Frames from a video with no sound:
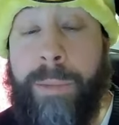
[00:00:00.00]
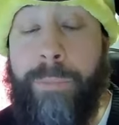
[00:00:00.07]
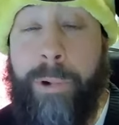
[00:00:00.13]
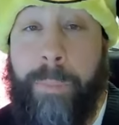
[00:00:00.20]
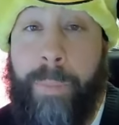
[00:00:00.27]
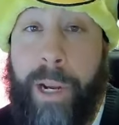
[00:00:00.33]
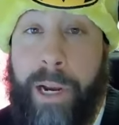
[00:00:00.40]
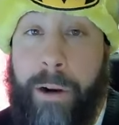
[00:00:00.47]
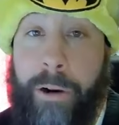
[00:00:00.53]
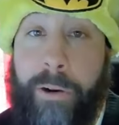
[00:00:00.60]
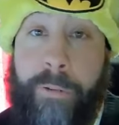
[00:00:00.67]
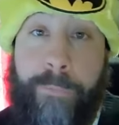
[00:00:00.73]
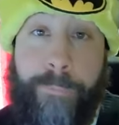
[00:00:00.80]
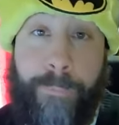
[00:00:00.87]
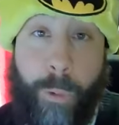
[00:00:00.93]

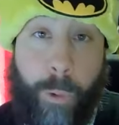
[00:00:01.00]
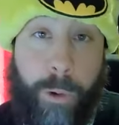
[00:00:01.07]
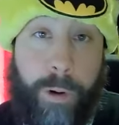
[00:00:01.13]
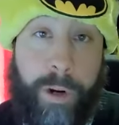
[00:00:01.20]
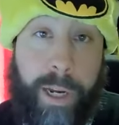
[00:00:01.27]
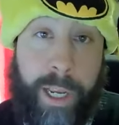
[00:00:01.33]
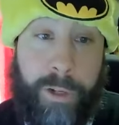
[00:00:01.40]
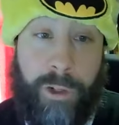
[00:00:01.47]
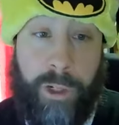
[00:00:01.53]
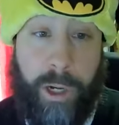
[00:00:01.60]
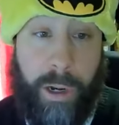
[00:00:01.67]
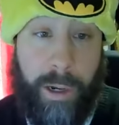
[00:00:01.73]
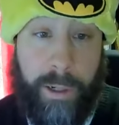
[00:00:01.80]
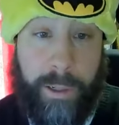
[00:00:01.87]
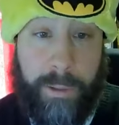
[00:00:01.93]
prepared for a
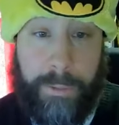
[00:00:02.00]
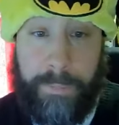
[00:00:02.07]
shock.